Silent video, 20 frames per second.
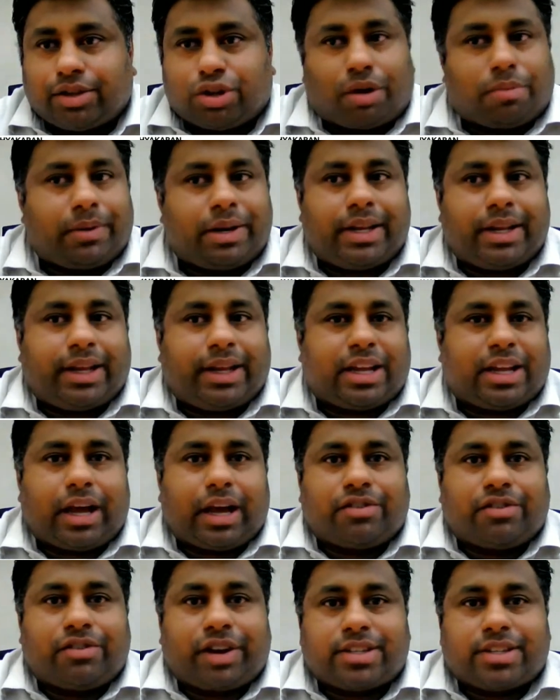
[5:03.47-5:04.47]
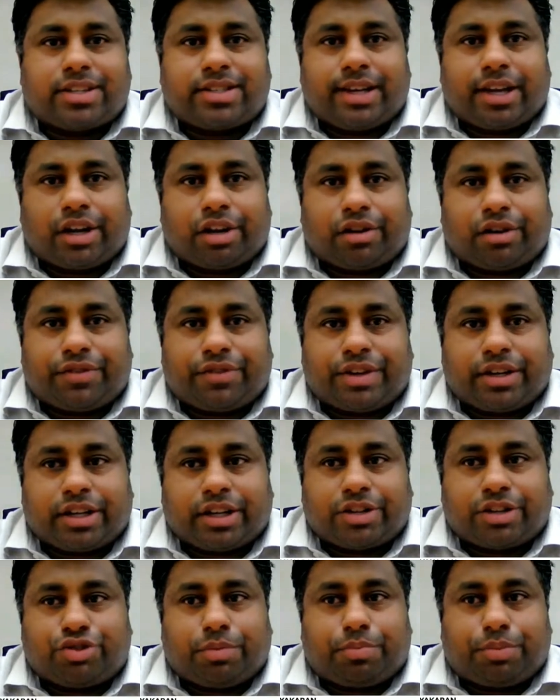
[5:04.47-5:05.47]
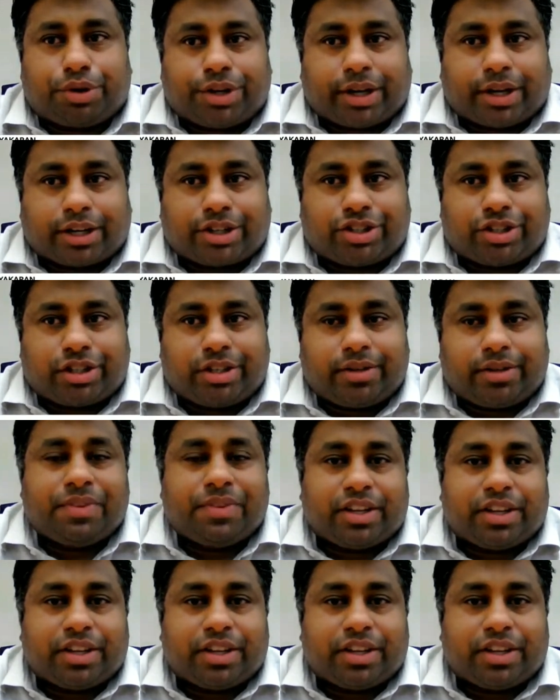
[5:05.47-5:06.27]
normally arising out of industrial production.